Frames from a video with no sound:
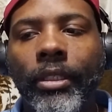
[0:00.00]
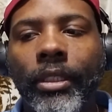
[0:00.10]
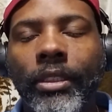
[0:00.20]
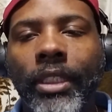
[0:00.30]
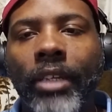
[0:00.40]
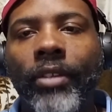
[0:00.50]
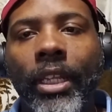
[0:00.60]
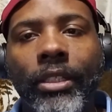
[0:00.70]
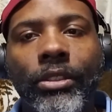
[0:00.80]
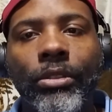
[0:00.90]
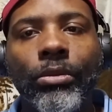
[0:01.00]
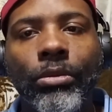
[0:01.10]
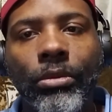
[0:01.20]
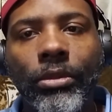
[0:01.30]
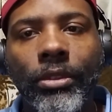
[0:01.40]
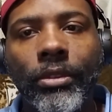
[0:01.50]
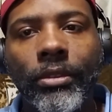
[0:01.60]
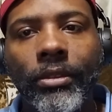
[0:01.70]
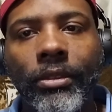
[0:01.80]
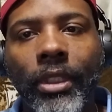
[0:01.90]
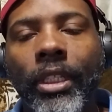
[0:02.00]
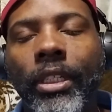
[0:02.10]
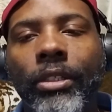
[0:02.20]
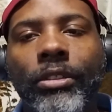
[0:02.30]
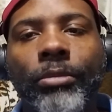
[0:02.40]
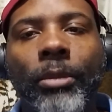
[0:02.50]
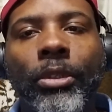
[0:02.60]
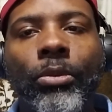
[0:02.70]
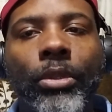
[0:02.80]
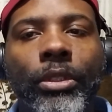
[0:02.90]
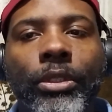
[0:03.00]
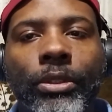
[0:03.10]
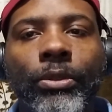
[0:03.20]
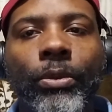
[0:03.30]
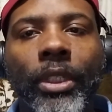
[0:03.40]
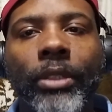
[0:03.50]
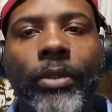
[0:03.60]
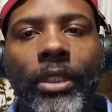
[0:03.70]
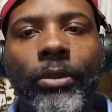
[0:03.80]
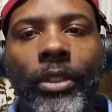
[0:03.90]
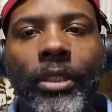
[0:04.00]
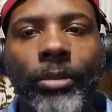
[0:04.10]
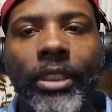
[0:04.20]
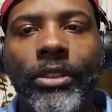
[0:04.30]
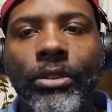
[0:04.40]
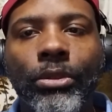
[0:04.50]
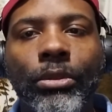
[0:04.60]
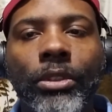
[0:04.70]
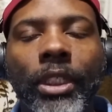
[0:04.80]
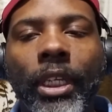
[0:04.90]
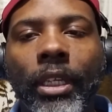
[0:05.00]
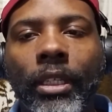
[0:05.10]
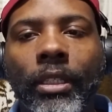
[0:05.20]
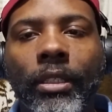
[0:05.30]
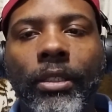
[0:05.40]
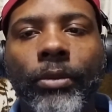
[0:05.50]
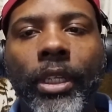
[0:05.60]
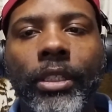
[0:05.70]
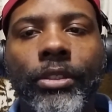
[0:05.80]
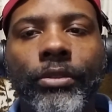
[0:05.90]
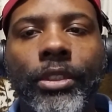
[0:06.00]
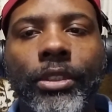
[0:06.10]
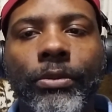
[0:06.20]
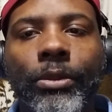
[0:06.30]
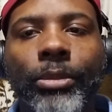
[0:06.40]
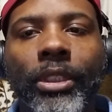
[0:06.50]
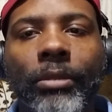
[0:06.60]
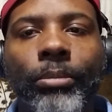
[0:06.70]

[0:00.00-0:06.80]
doesn't have a lot of schools and there's maybe one or two really big schools, the ranking structure will be a